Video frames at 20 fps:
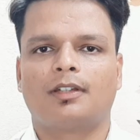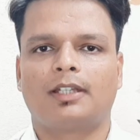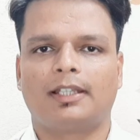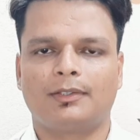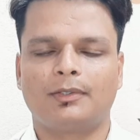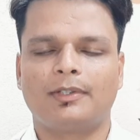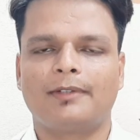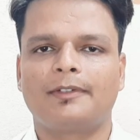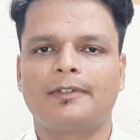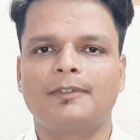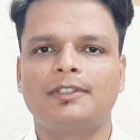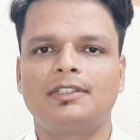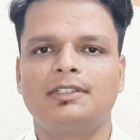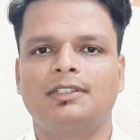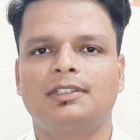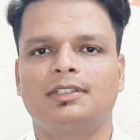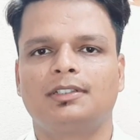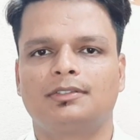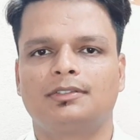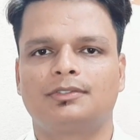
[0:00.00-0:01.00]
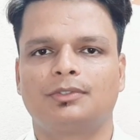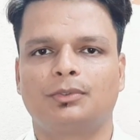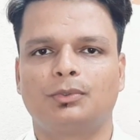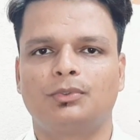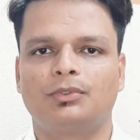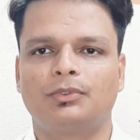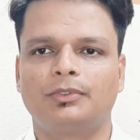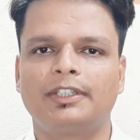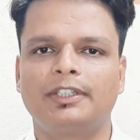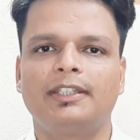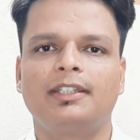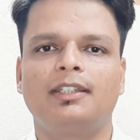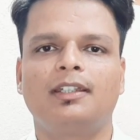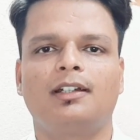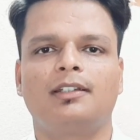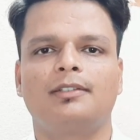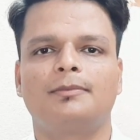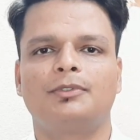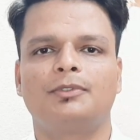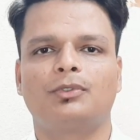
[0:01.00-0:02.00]
Hello everyone. So today
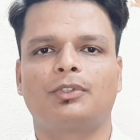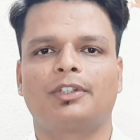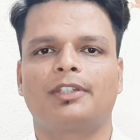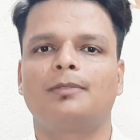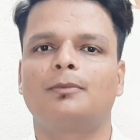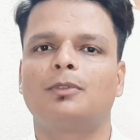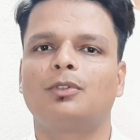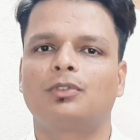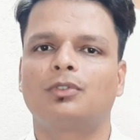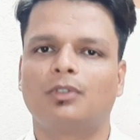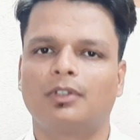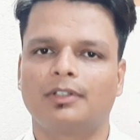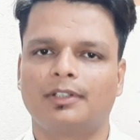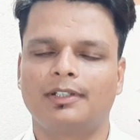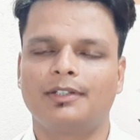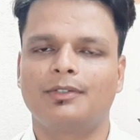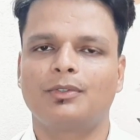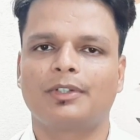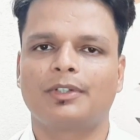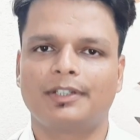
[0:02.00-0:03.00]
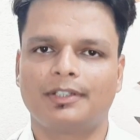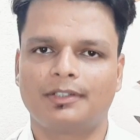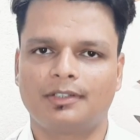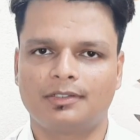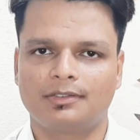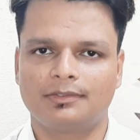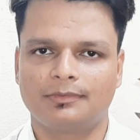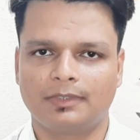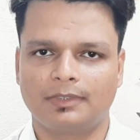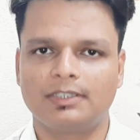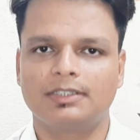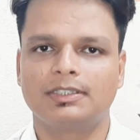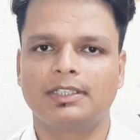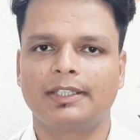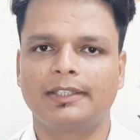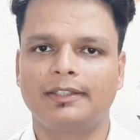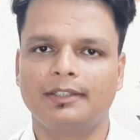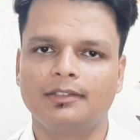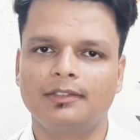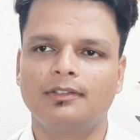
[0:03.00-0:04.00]
I'll be talking about concurrent audit once
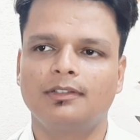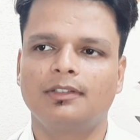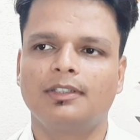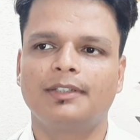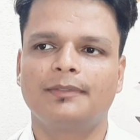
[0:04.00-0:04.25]
again.